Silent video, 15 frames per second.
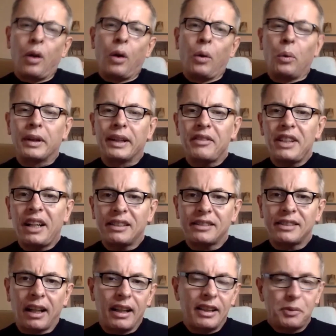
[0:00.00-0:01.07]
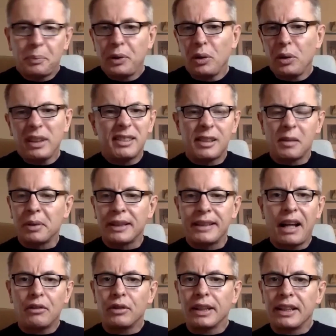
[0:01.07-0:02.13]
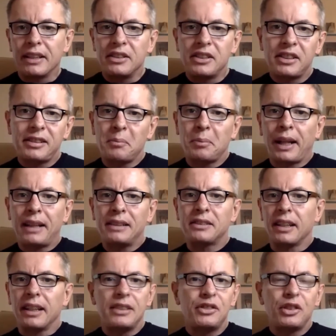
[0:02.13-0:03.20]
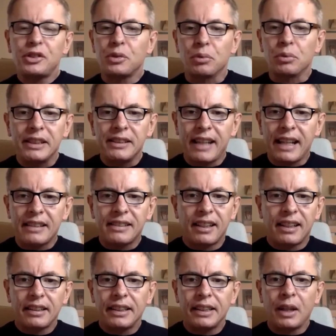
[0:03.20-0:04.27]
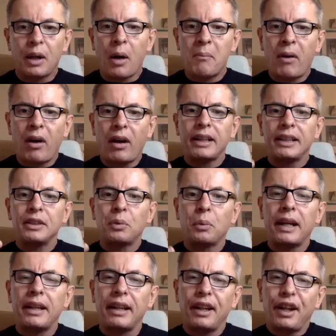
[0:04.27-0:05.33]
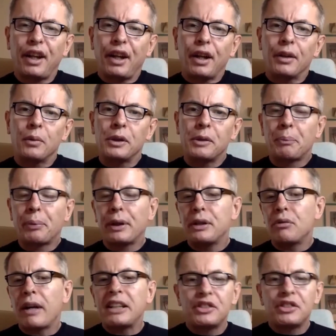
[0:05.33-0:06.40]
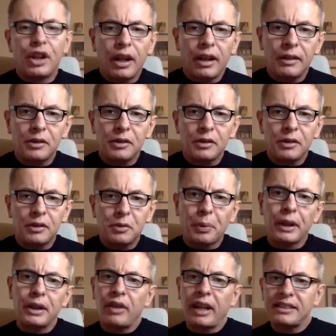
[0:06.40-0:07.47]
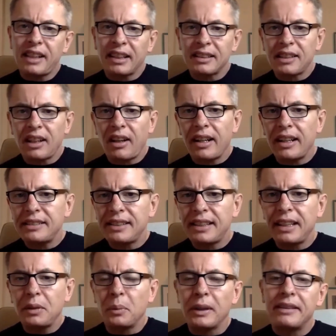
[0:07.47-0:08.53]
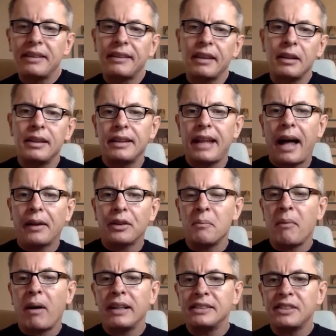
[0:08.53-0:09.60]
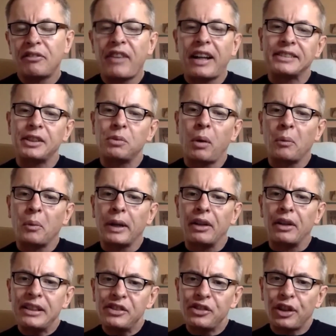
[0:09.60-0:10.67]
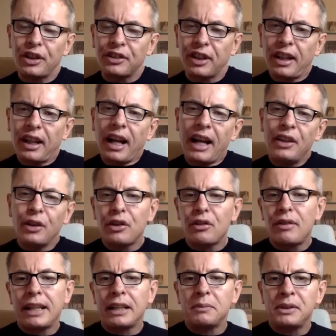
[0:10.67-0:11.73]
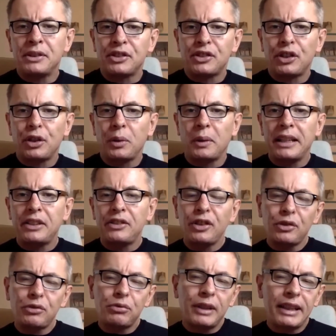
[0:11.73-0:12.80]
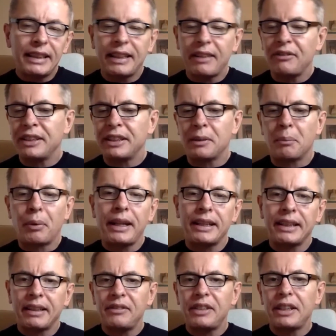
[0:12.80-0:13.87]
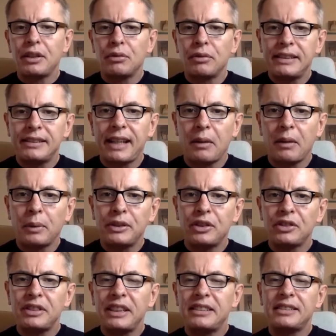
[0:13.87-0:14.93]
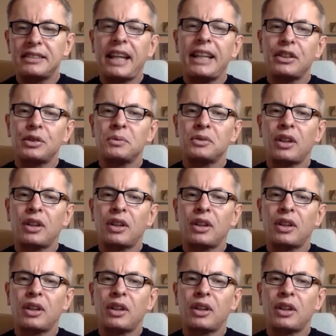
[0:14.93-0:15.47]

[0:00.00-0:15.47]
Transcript: Well, it's purely and simply that, really. There's a simple answer. It's just a reset. Our mind, with pre-race nerves, pre-race anxiety, with how the mind's affected when we're injured, and other elements too. And it's just really giving it a break, giving it a reset. We just need to take some